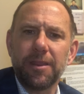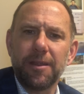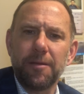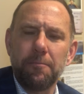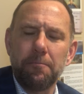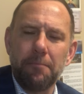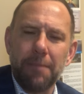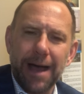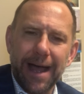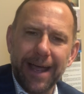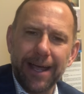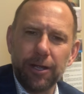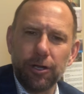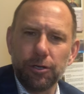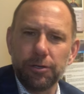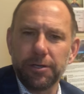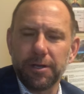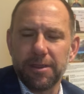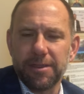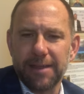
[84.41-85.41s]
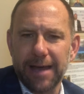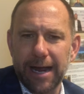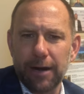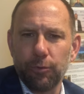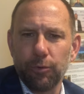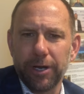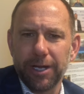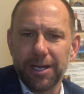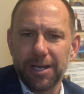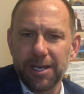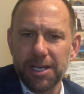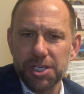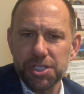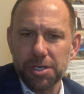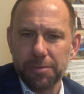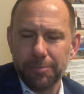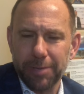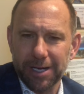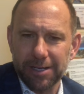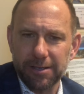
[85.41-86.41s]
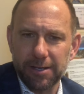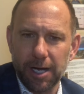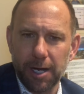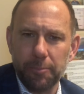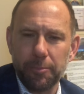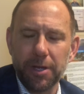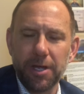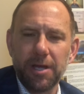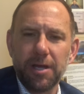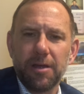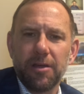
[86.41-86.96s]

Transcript: mild thyroid condition picked up.